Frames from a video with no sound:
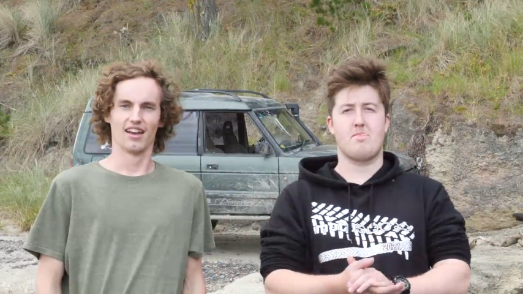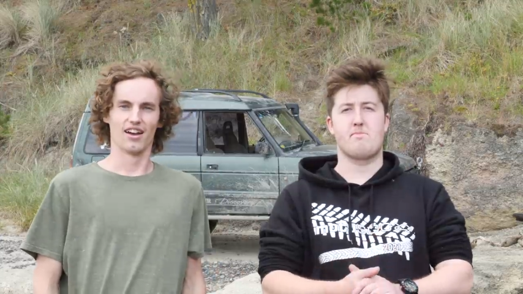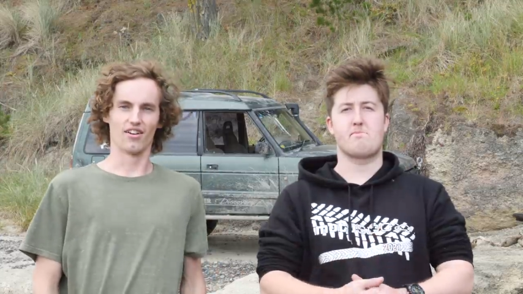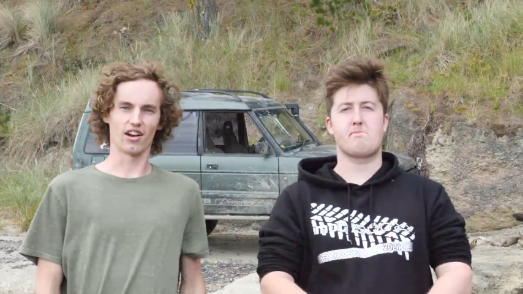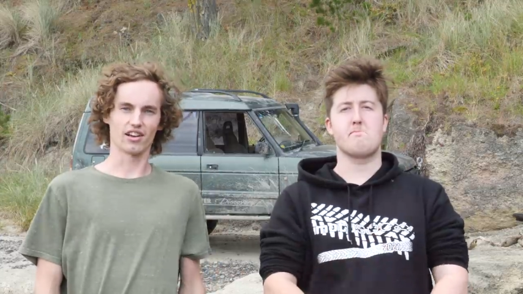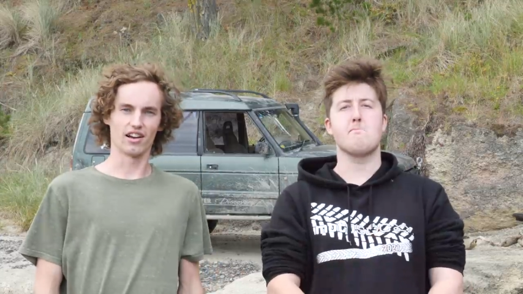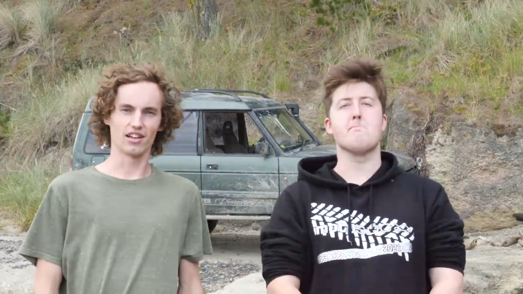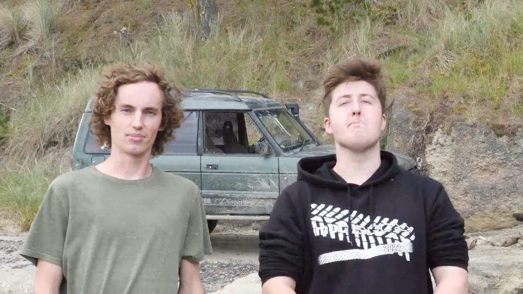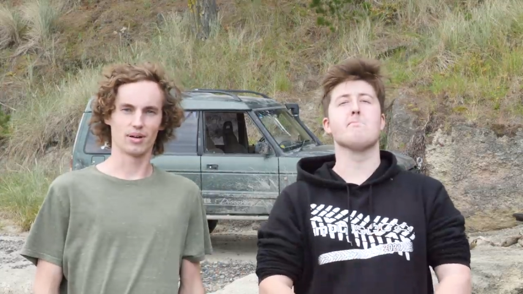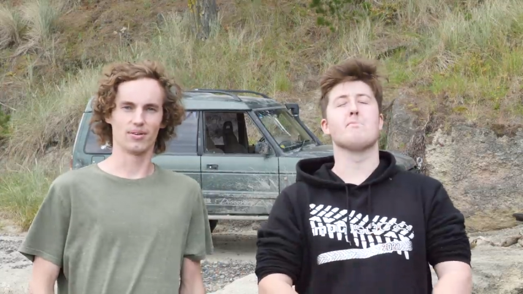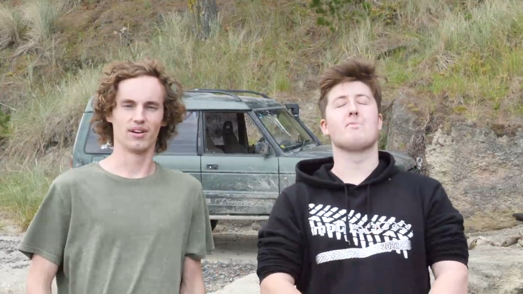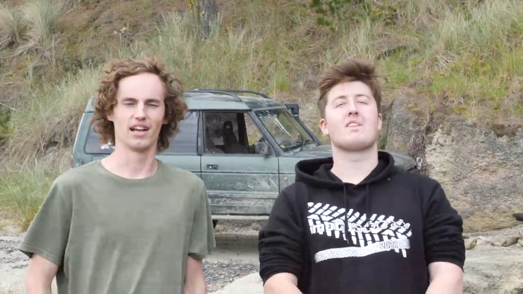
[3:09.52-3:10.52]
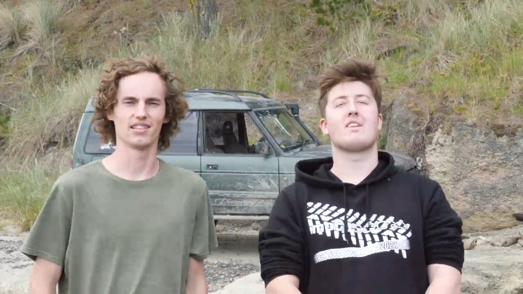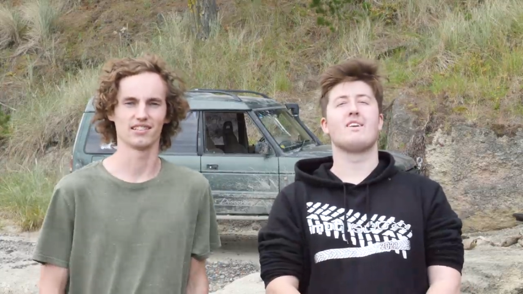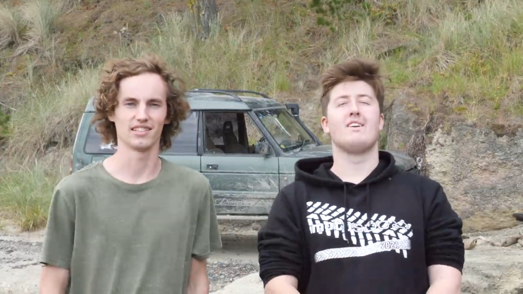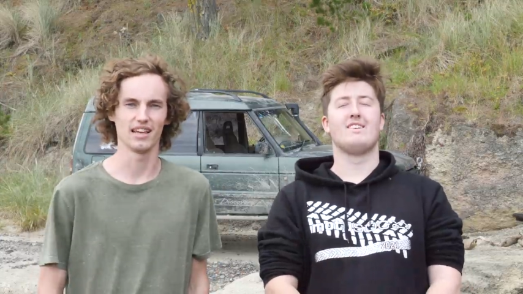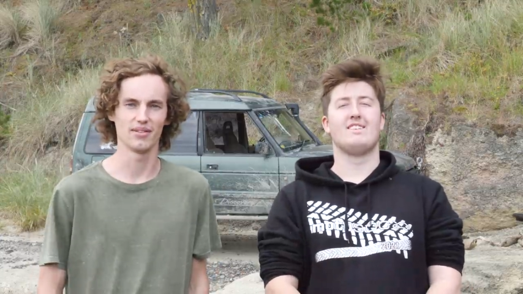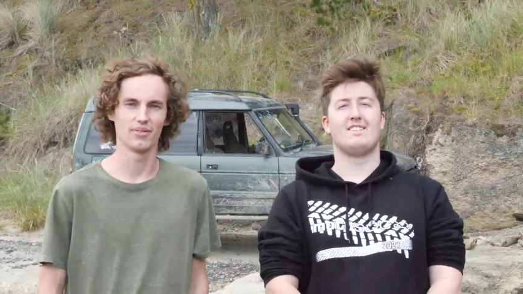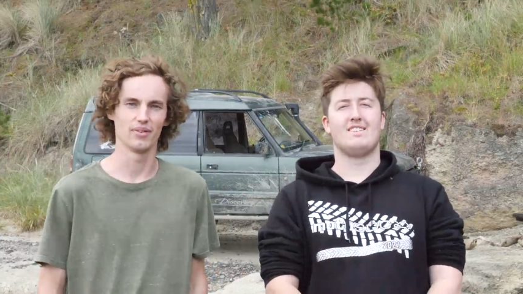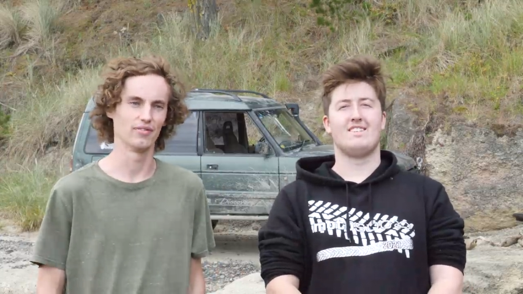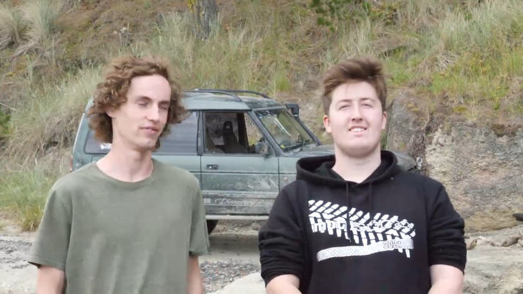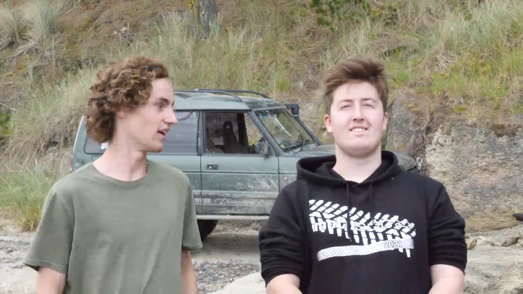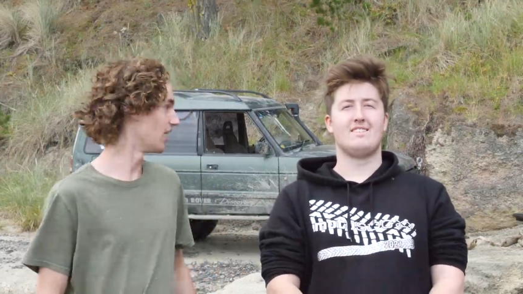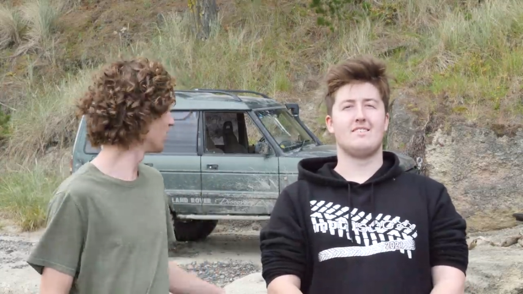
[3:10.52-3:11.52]
Speaker 1: Alright guys, well as I said, we've
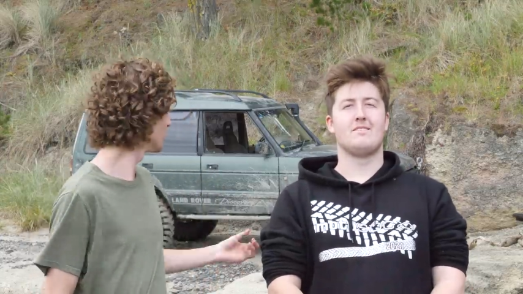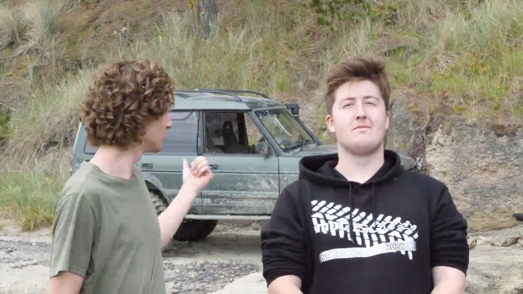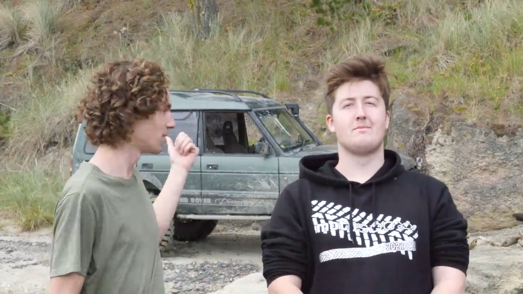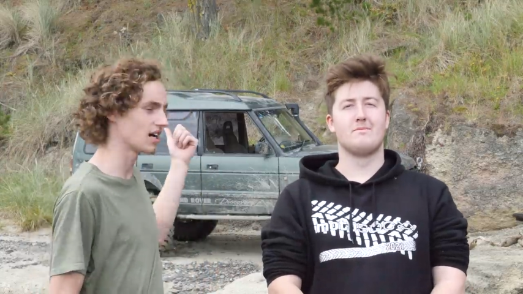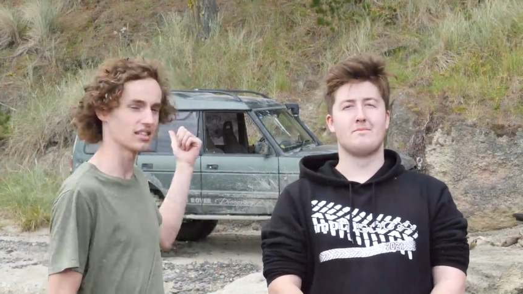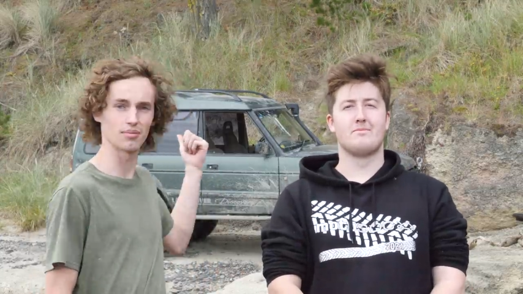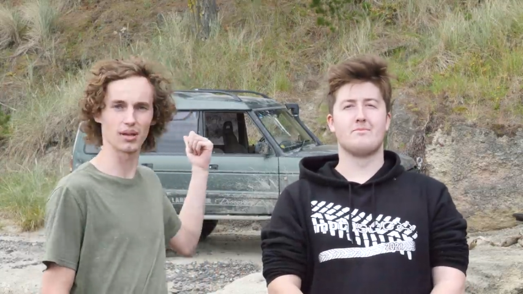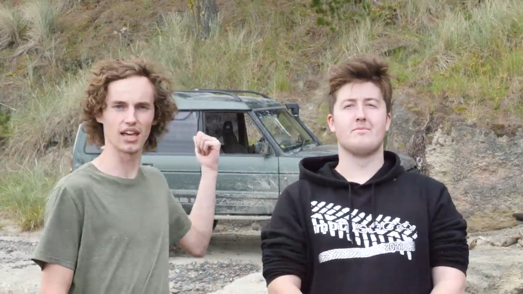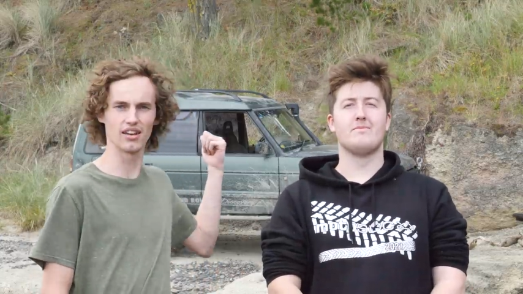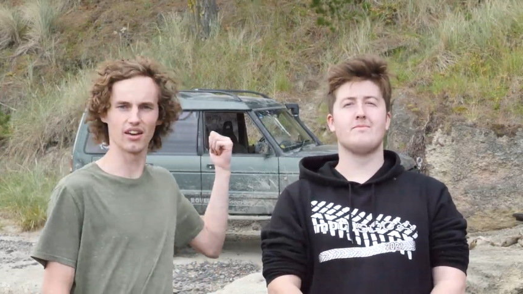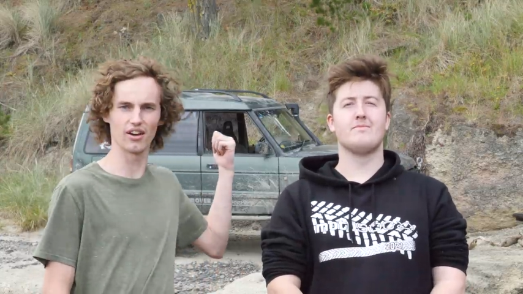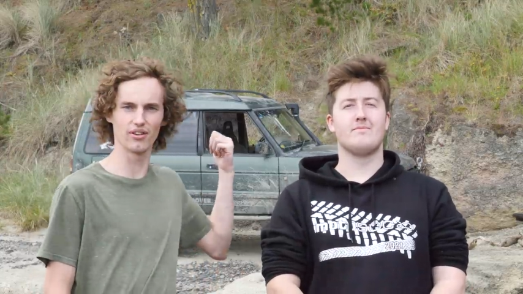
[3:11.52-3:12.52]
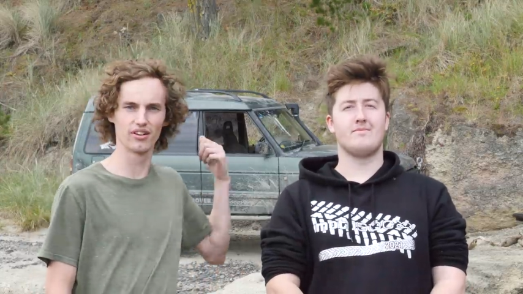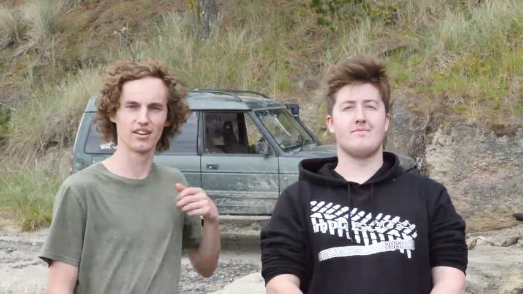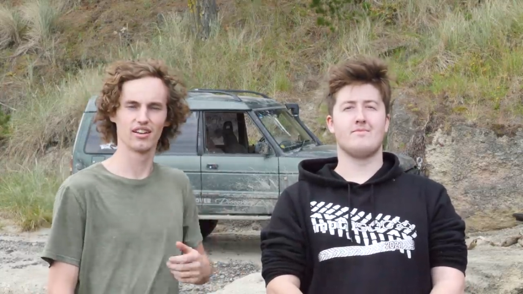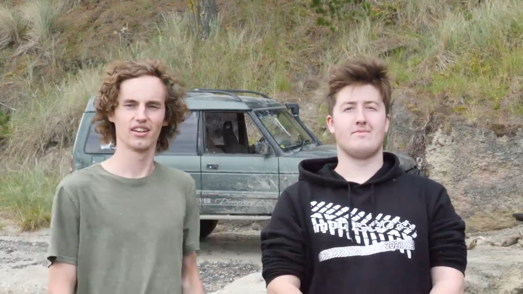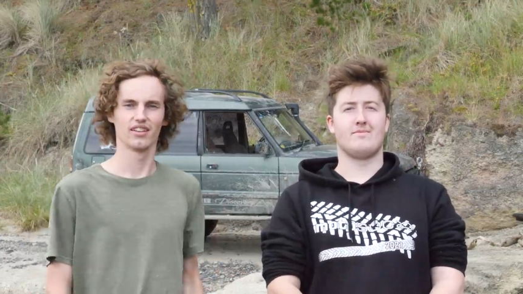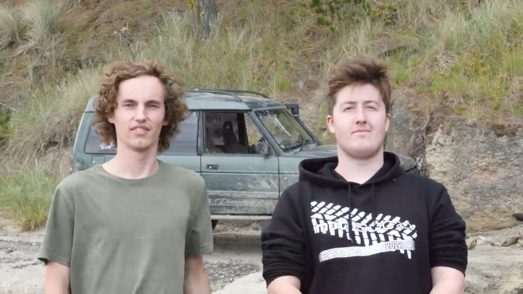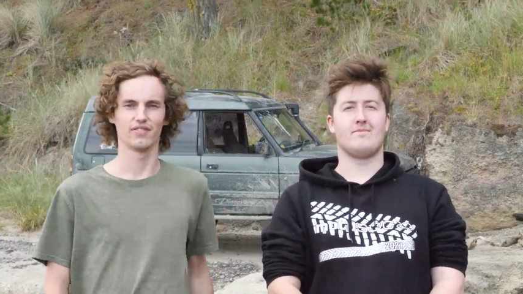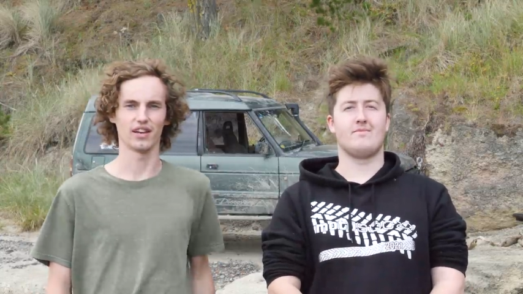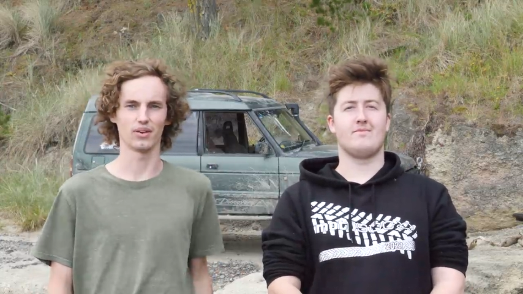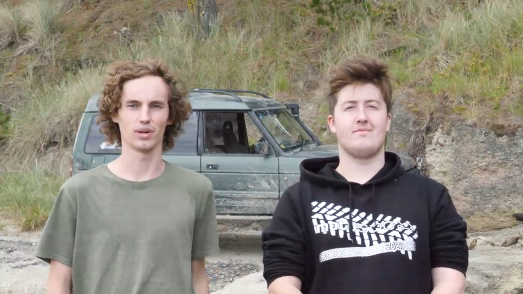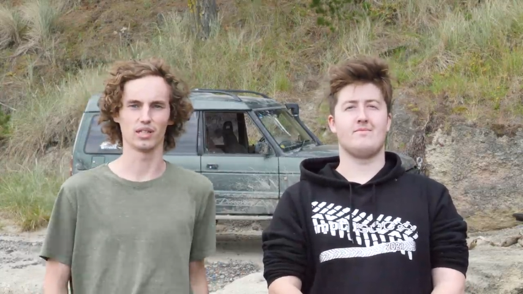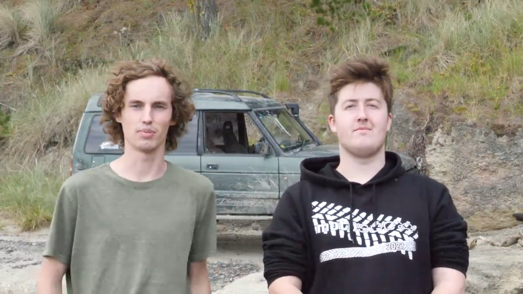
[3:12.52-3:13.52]
uh, parked up Lando,
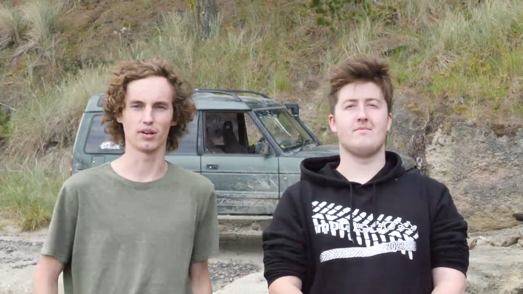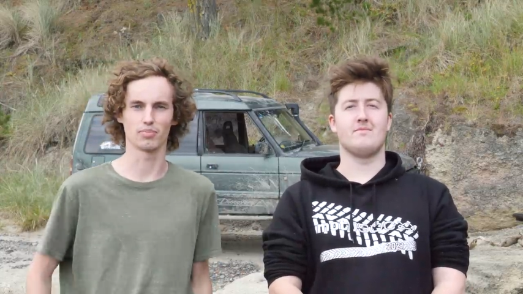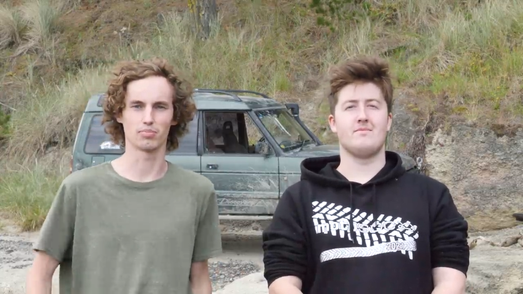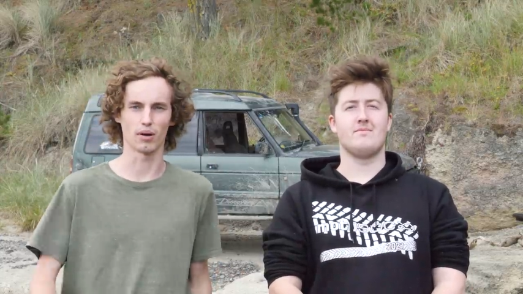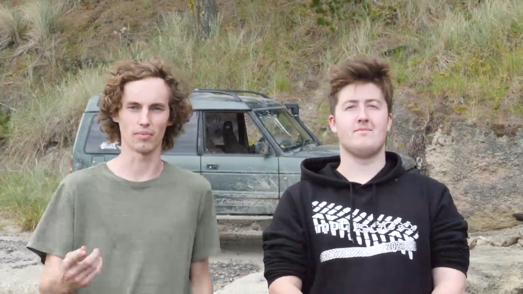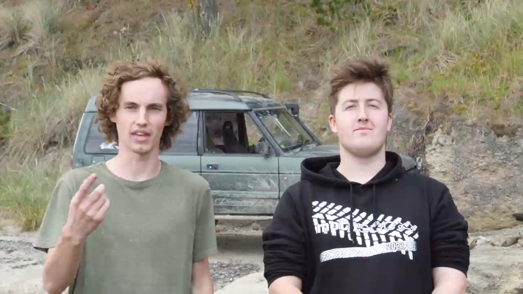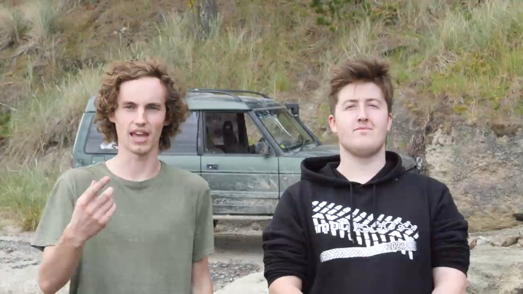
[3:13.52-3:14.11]
found a wee spot to prop the